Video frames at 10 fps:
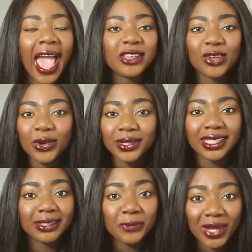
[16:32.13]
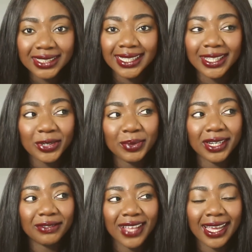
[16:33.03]
I know it was a little
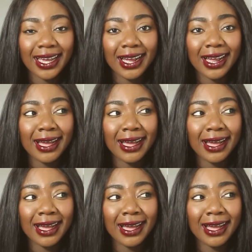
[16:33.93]
bit of like